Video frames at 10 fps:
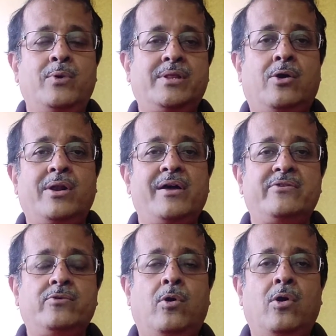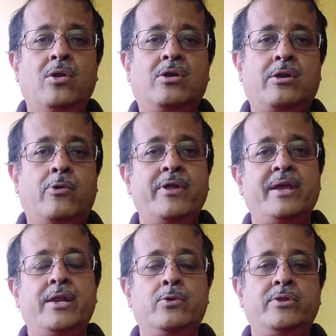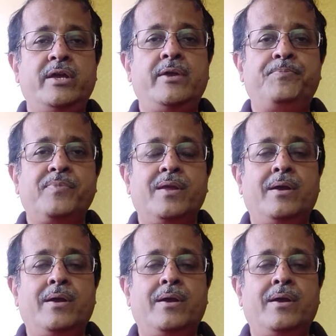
without us all crowding into the